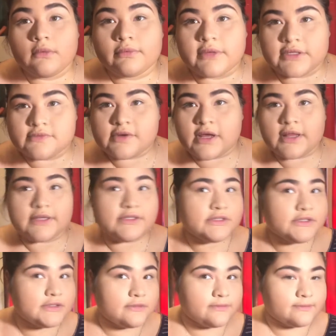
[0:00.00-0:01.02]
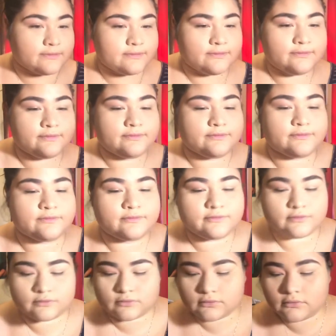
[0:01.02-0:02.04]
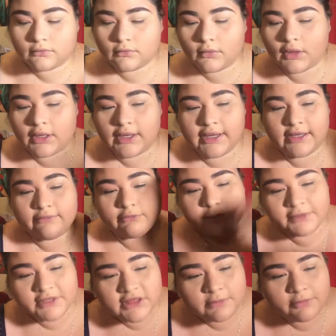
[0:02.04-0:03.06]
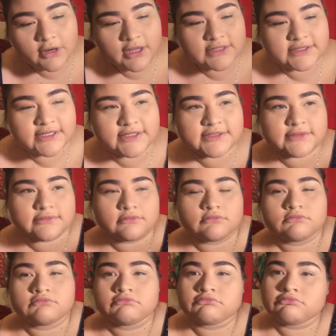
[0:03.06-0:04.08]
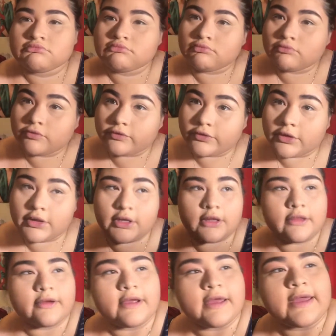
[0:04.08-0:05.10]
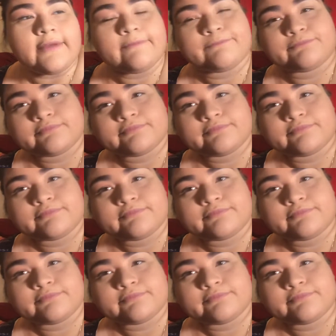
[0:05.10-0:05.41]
That's what I like to do. And repeat the process for the other eye.